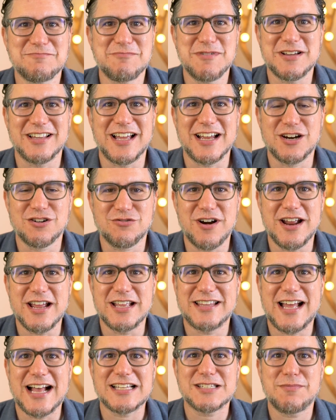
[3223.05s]
being
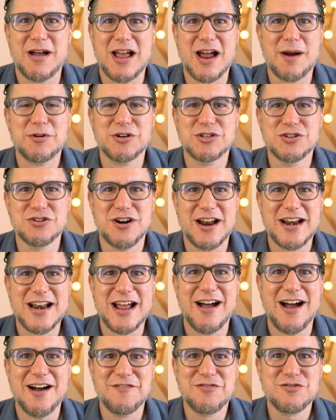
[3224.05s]
great, that's my opportunity. I
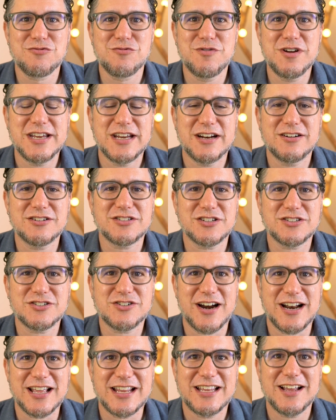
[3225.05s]
now have 3 years to
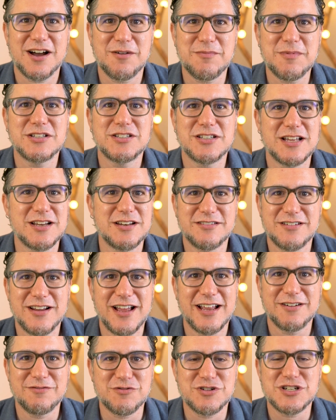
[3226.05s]
try to come in
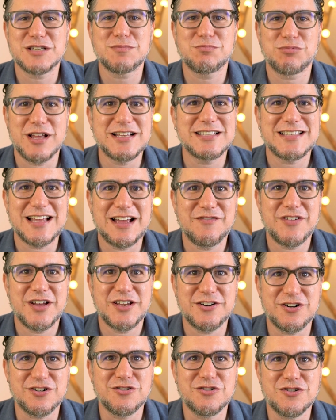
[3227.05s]
and displace that
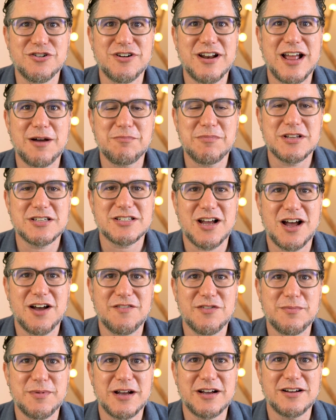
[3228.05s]
vendor who you're now pissed
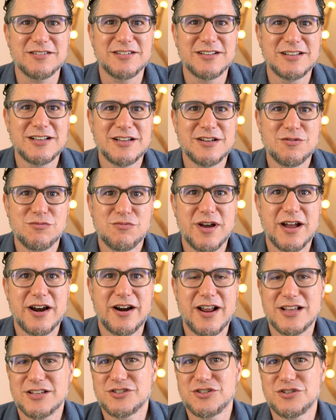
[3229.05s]
off about,
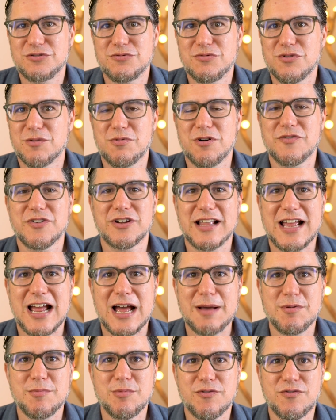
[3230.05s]
whereas you were perfectly
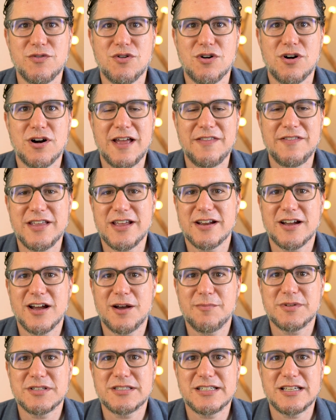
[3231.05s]
happy before, and the
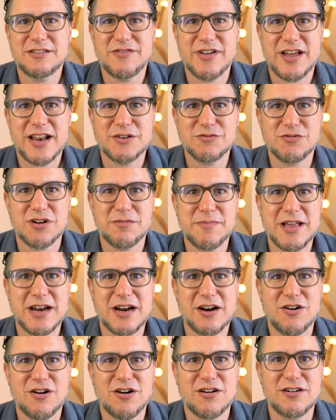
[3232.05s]
incumbency advantage would have made it
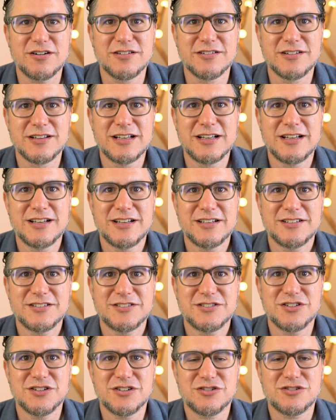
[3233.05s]
hard
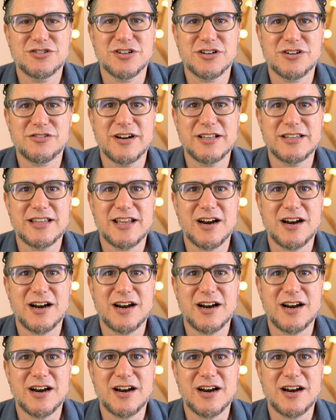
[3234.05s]
to create that